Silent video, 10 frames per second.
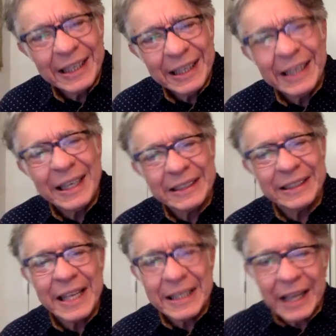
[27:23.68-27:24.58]
in a
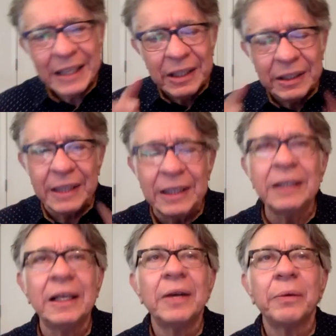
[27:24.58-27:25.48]
sense, and then and then
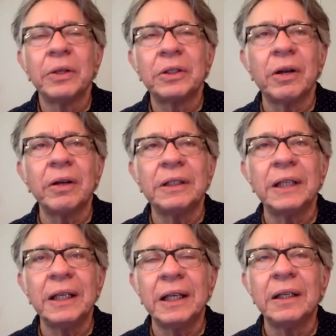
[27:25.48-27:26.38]
when you start
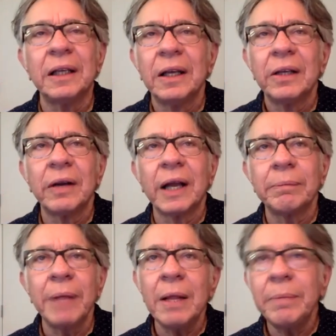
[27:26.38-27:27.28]
singing, you're like
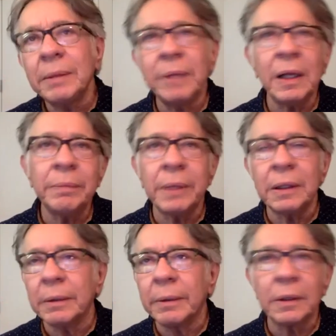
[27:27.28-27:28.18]
blah blah blah
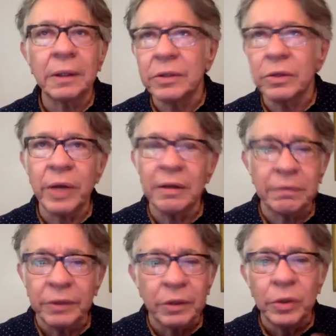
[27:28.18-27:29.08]
blah blah because you're trying to
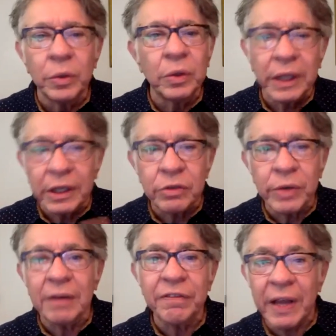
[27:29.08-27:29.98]
you're noodling, you're
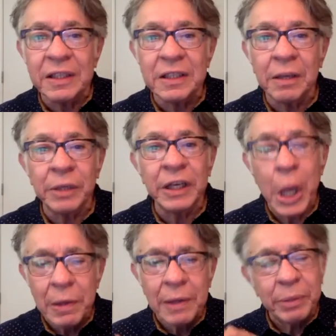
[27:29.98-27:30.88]
trying to find something,
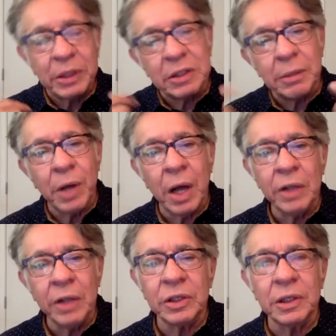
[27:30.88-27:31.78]
but
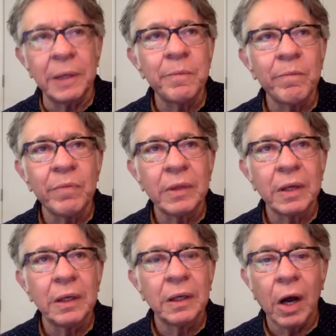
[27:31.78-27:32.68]
subconsciously,
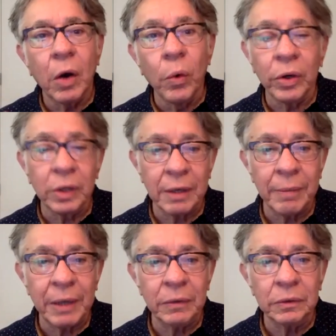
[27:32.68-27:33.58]
a word will come
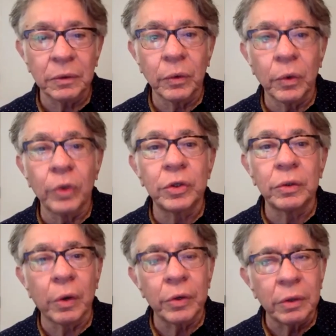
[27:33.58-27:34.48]
out, or
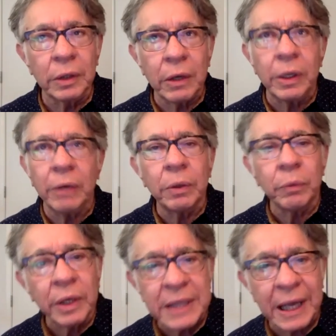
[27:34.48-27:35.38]
or you're like, okay, what
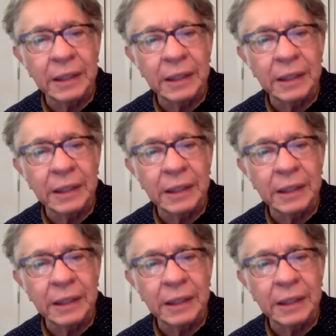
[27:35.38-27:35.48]
what is that?